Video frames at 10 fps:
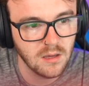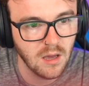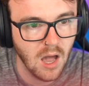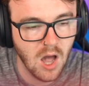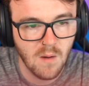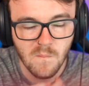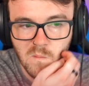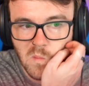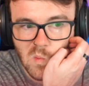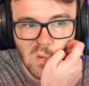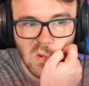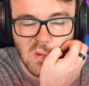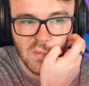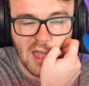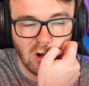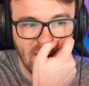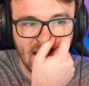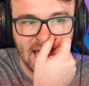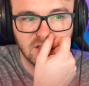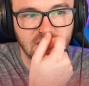All their
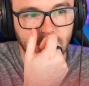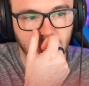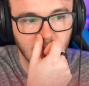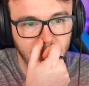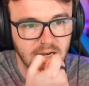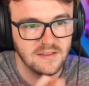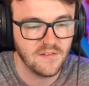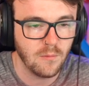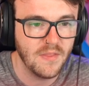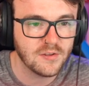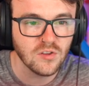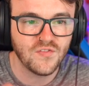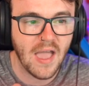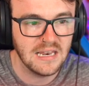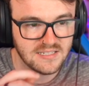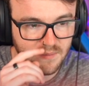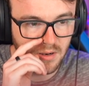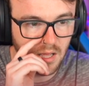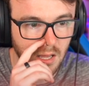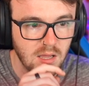head shapes are completely different. Well, this one's fairly
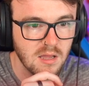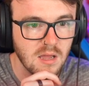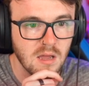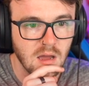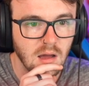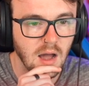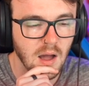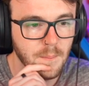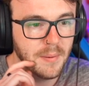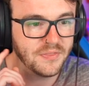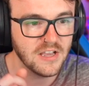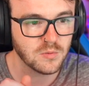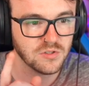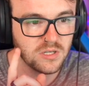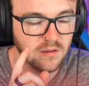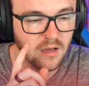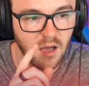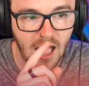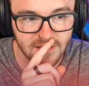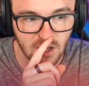similar, but this one's
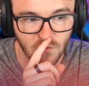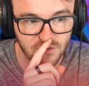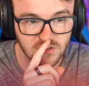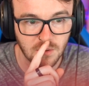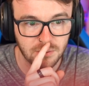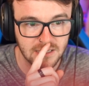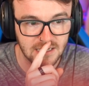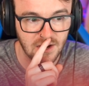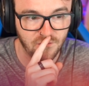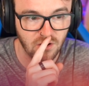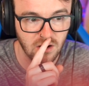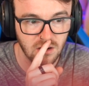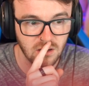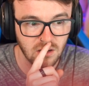Azelf's is completely different.